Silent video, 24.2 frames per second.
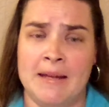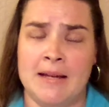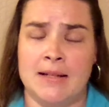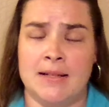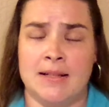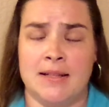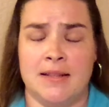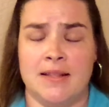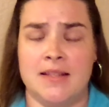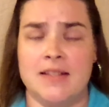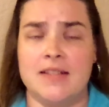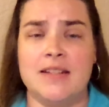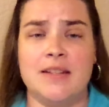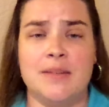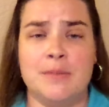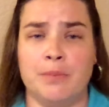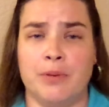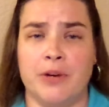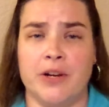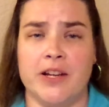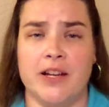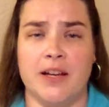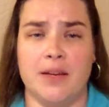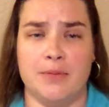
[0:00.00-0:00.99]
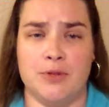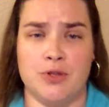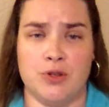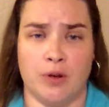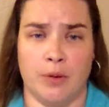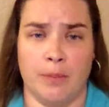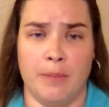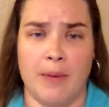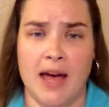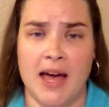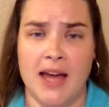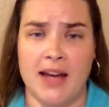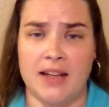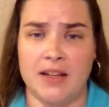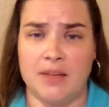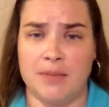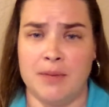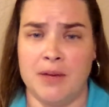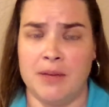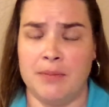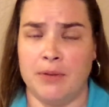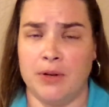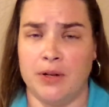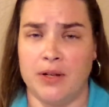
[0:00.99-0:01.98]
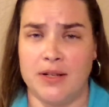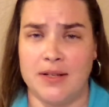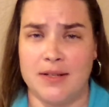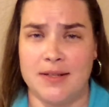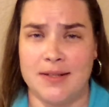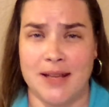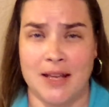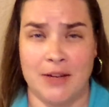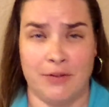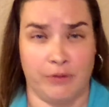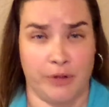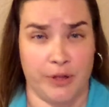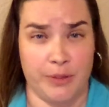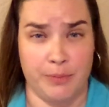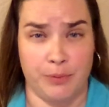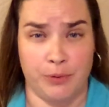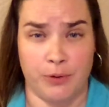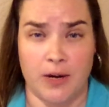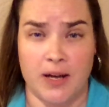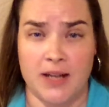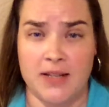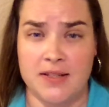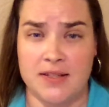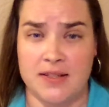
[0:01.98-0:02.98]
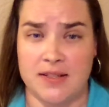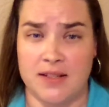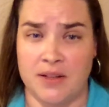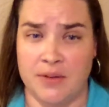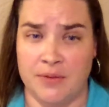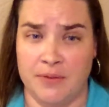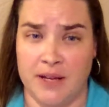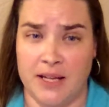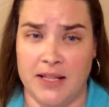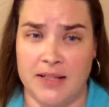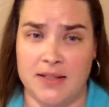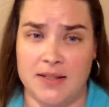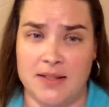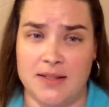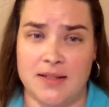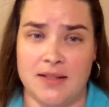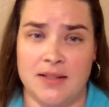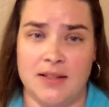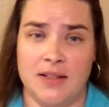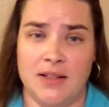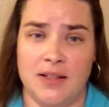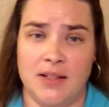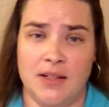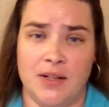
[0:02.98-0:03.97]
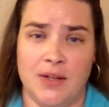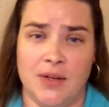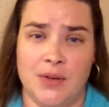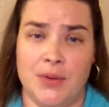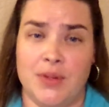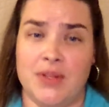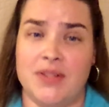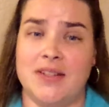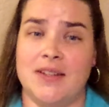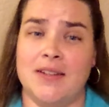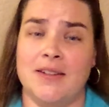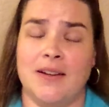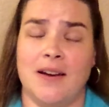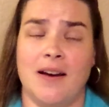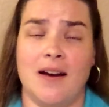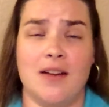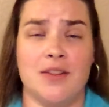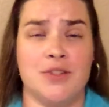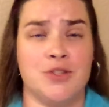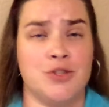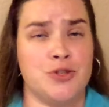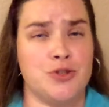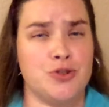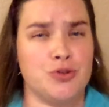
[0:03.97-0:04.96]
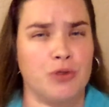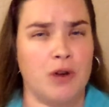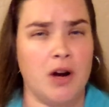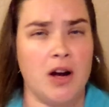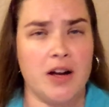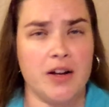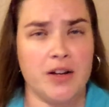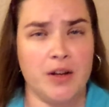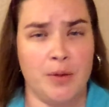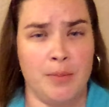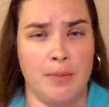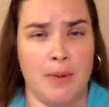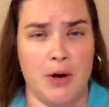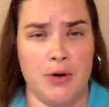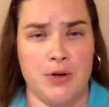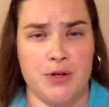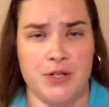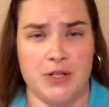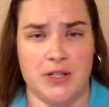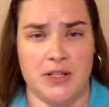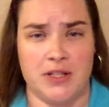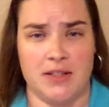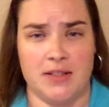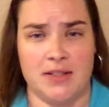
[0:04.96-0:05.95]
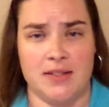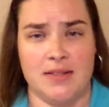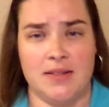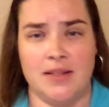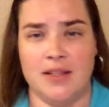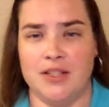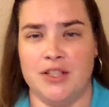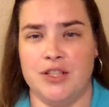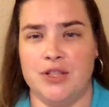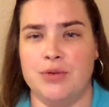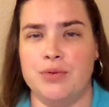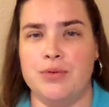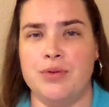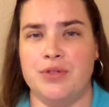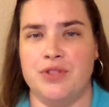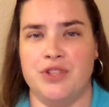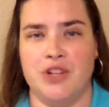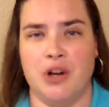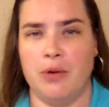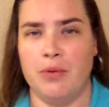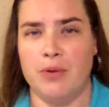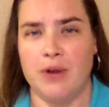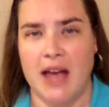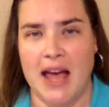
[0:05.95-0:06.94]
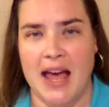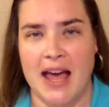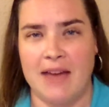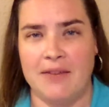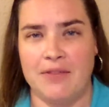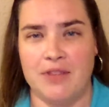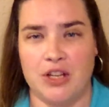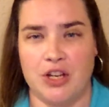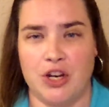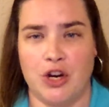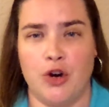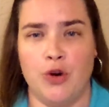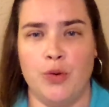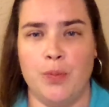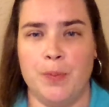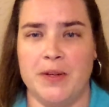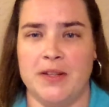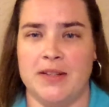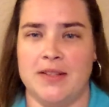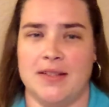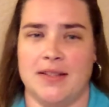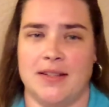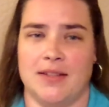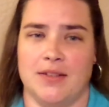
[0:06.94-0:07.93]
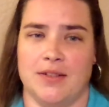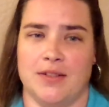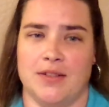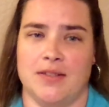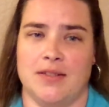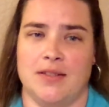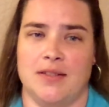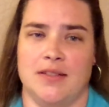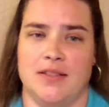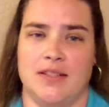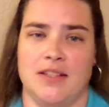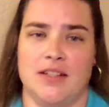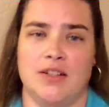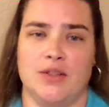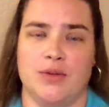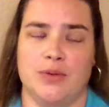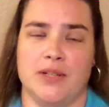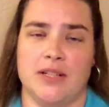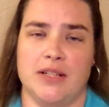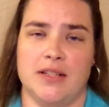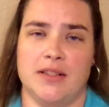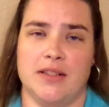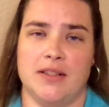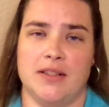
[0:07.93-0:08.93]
This can bring up traumatic memories and repressed events. This can cause strong emotions that youth don't have the coping skills to deal with.